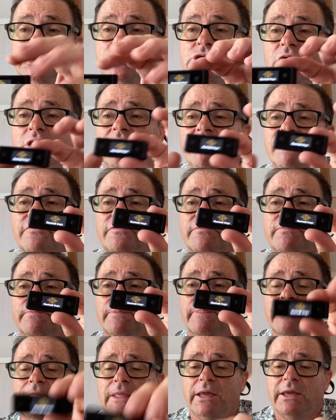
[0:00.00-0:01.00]
off.
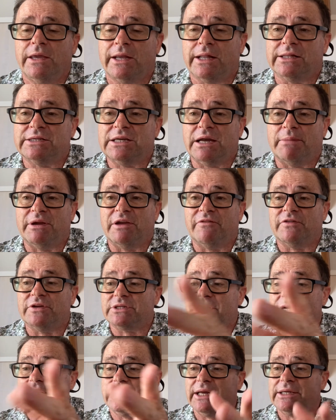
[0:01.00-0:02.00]
It'll tell me if it's
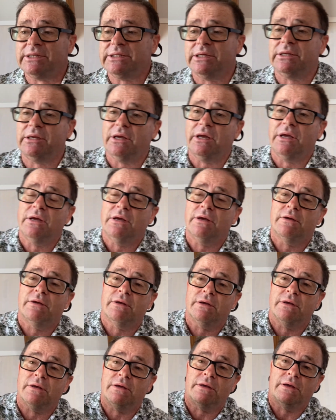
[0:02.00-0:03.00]
connected.
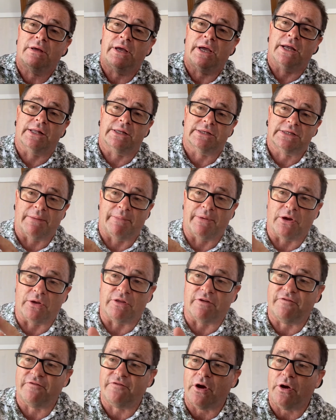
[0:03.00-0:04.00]
It'll tell me on the
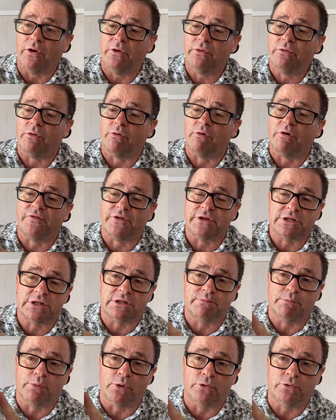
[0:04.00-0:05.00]
phone, or if this is
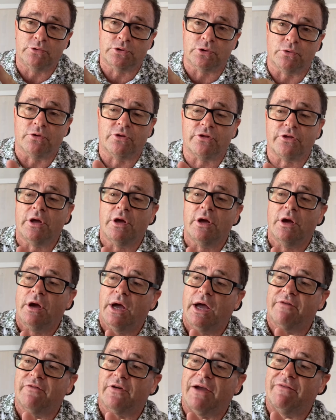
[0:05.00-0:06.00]
Bluetooth.
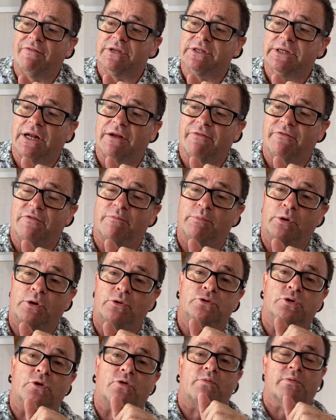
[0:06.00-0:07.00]
If I have it set up for
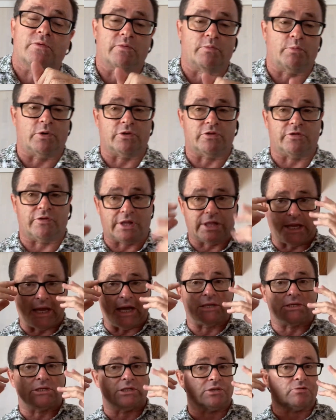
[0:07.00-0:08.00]
Bluetooth with the
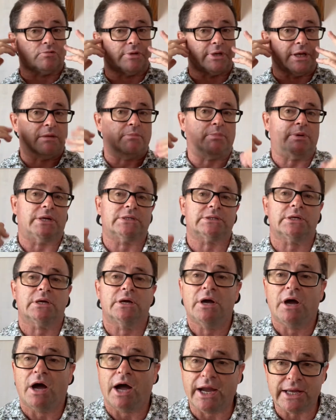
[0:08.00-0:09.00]
glasses or an earpiece,
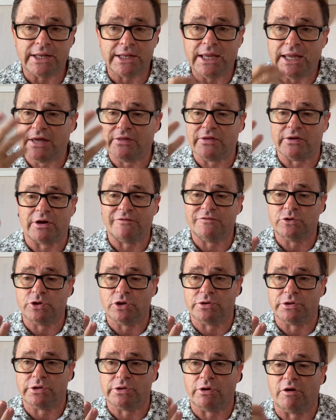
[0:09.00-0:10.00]
I can hear that I've
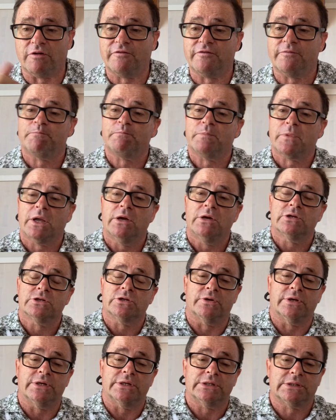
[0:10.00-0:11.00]
turned it off. So
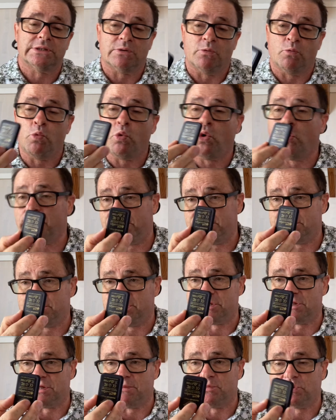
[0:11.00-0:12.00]
there's warning
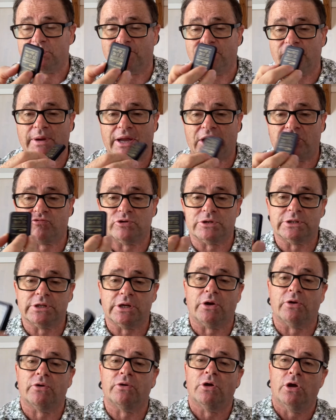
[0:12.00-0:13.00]
systems. So if the battery's
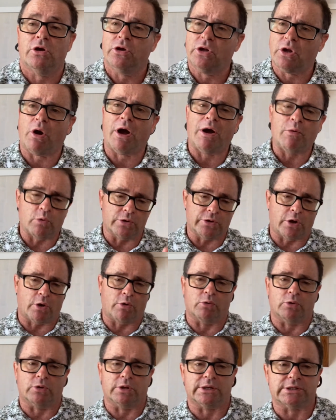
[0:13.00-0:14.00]
low, I will know
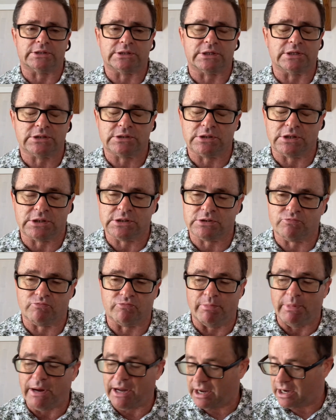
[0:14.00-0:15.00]
all this. It's
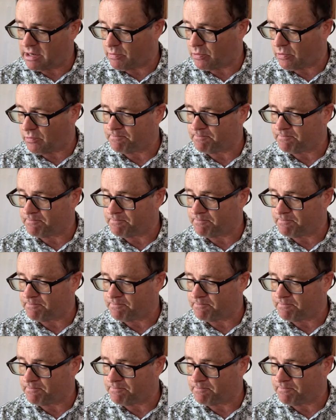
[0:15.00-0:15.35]
remarkable.